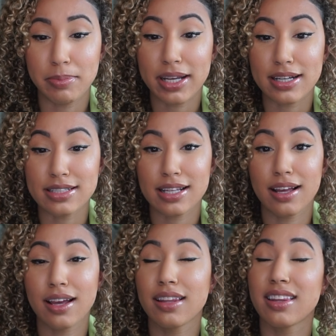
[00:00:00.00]
Because
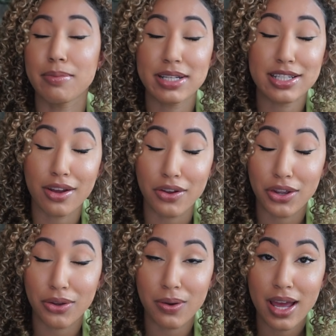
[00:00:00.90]
let me tell
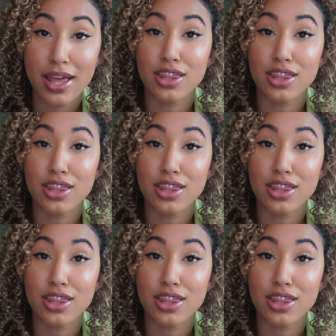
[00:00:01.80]
you,